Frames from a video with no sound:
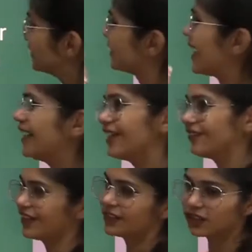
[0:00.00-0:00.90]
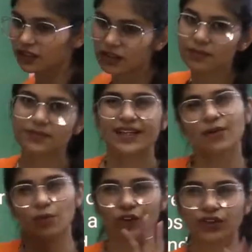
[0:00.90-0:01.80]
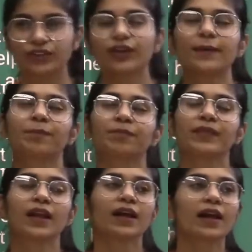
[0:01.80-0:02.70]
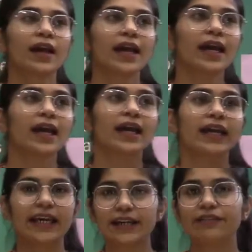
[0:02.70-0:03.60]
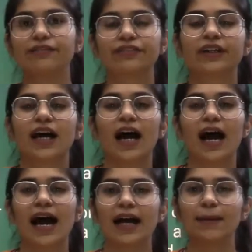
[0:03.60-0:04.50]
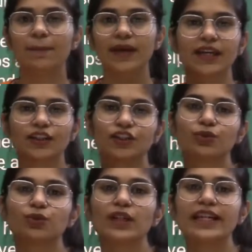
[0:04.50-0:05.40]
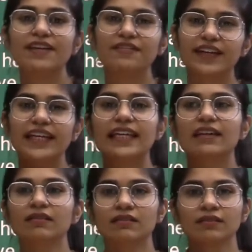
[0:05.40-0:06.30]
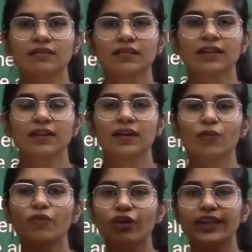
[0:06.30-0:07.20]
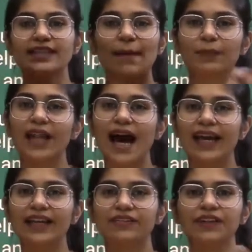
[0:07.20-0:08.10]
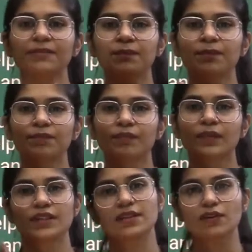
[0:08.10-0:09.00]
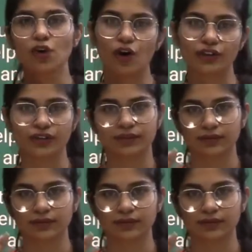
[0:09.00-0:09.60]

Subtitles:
scientific terms and words, okay? If I make you live in, for example, I live in North